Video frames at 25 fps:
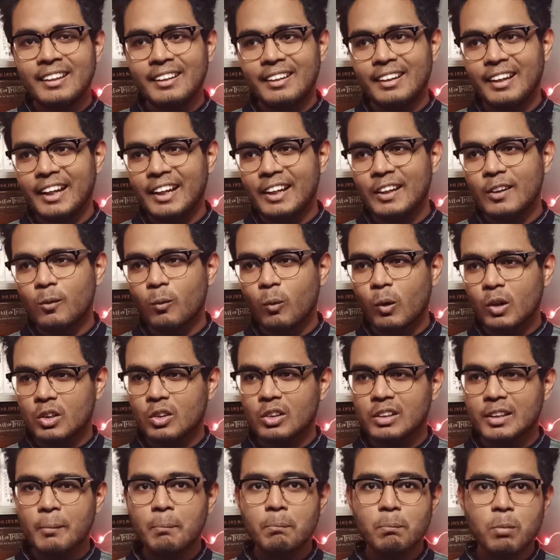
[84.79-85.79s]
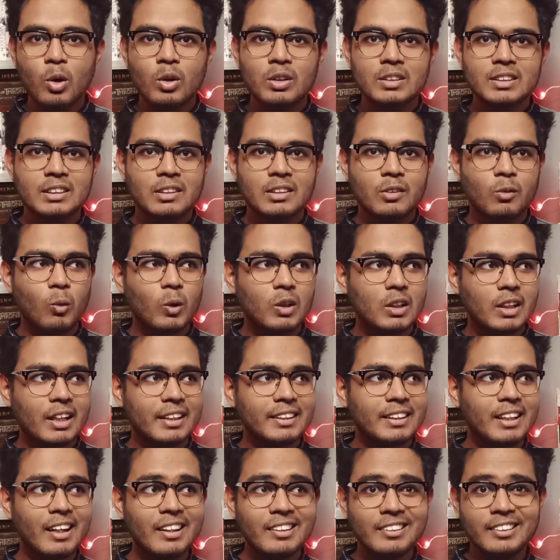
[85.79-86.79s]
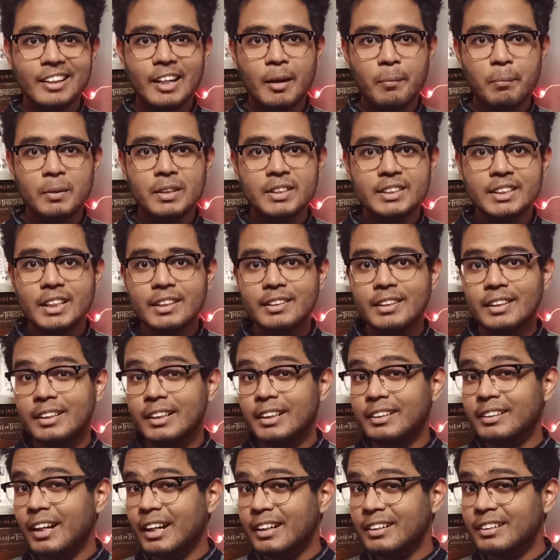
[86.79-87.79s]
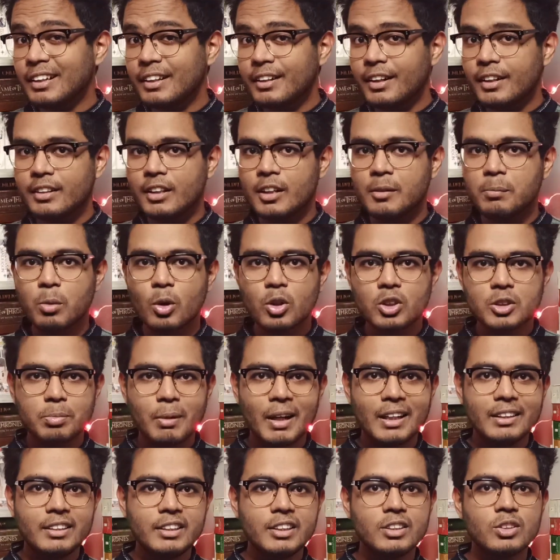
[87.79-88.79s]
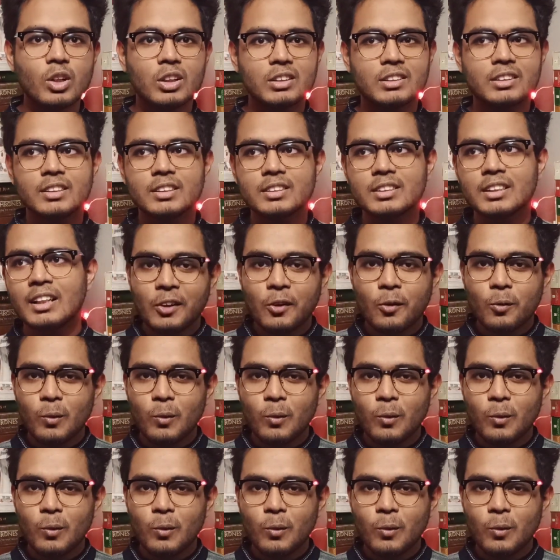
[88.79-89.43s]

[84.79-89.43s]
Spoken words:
like what all the books, what are the underappreciated and underrated books by these authors.